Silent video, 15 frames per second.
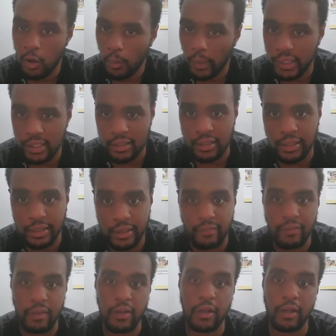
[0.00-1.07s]
which is a
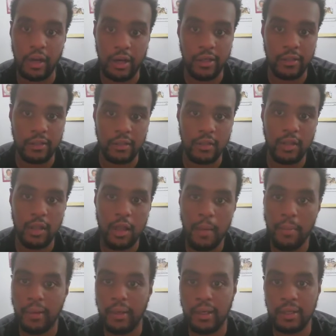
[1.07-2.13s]
gift and a curse,
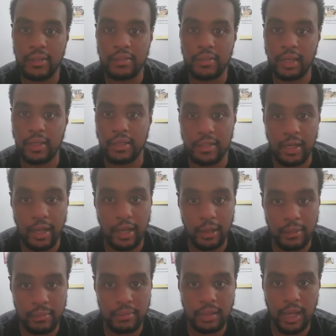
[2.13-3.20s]
because at
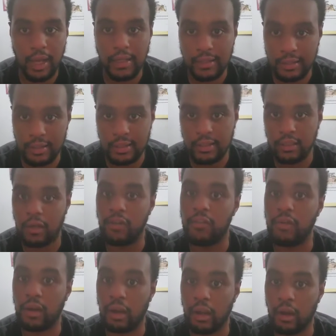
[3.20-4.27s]
times I tend to
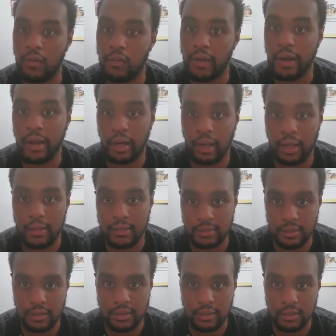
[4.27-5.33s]
overanalyze
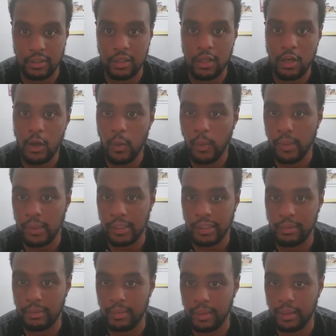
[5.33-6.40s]
things, which
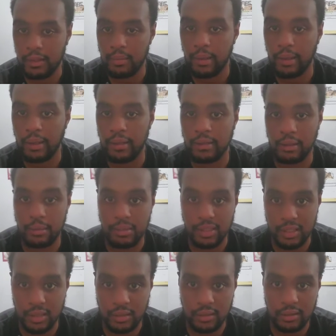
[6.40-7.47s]
lead me to making
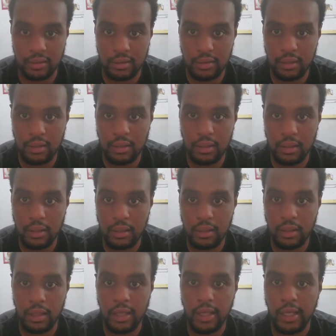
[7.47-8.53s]
assumptions
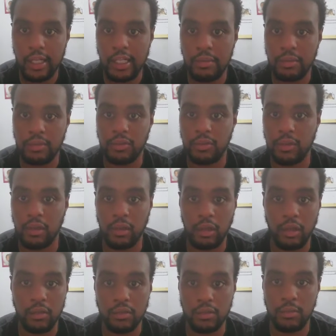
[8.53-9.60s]
and jumping to
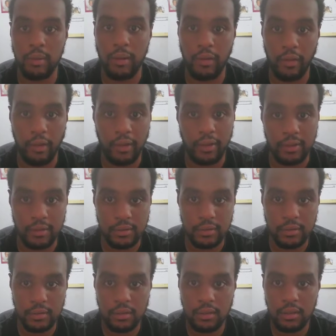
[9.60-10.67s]
conclusions about things.
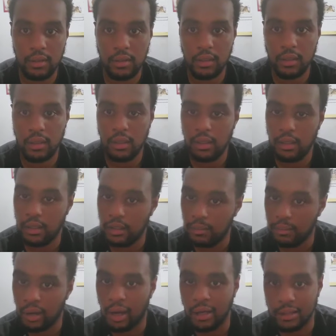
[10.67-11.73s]

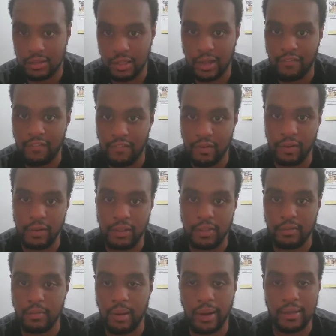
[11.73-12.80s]
But honestly, I feel
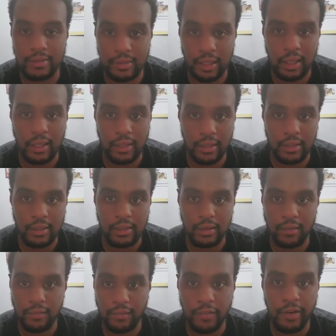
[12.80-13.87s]
it's my anxiety
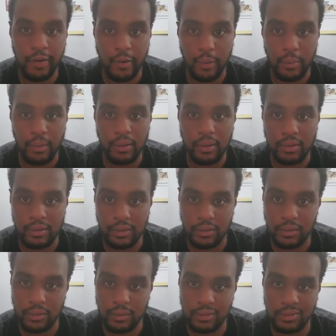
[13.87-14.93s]
fuck with me,
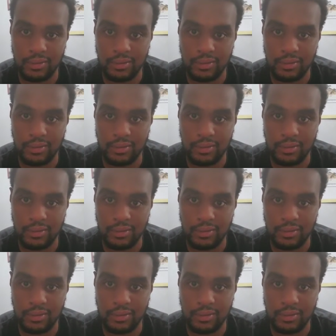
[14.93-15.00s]
so